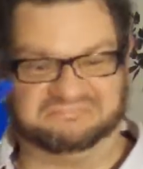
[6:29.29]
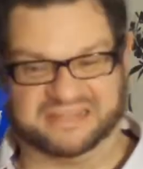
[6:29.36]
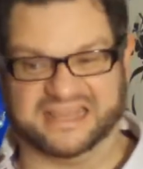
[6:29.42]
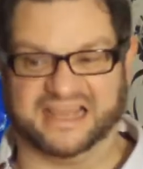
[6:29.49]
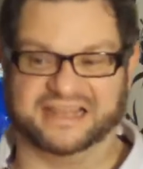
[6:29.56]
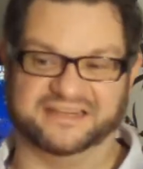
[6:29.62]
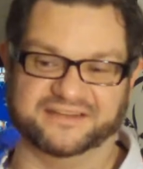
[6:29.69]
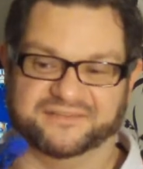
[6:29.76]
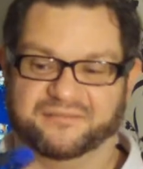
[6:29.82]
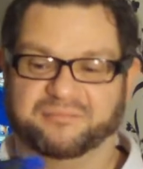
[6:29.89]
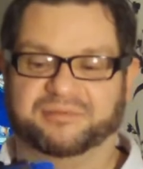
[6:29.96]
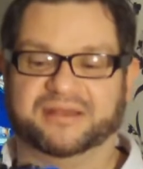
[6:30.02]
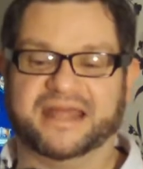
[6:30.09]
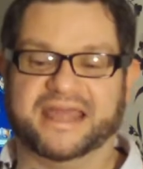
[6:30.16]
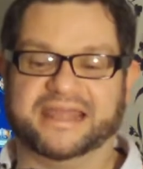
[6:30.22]
kind of a
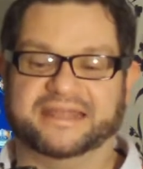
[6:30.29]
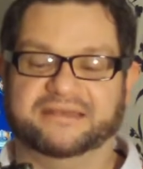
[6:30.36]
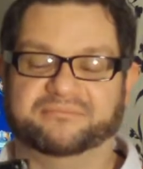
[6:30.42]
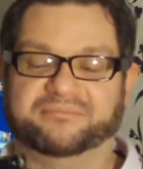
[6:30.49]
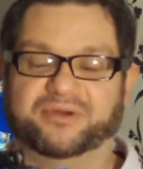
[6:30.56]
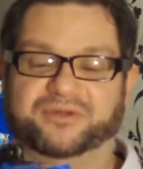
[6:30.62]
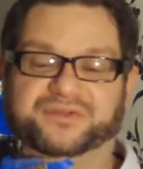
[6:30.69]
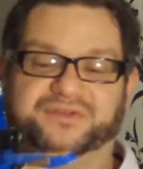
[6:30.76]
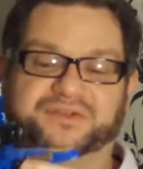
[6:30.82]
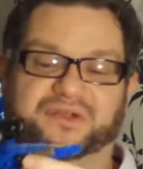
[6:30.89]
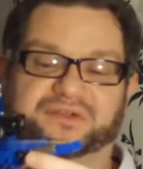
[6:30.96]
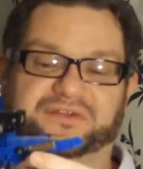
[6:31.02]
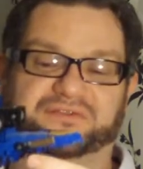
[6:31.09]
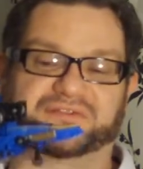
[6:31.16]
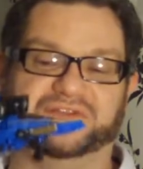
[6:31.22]
plane, but
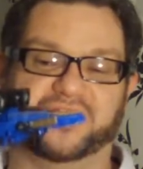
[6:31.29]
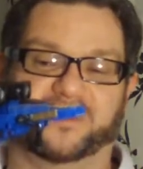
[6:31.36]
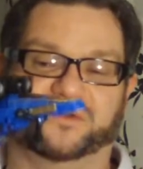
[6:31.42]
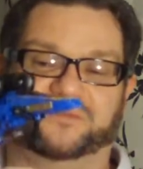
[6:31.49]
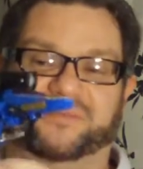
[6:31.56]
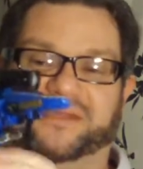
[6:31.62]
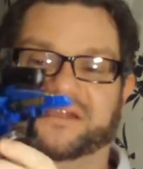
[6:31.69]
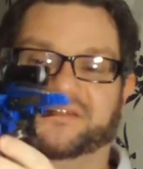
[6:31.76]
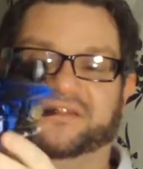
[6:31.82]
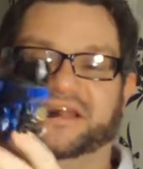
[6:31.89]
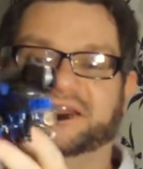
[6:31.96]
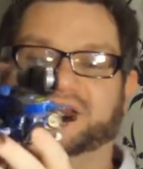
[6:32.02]
sort of not, because they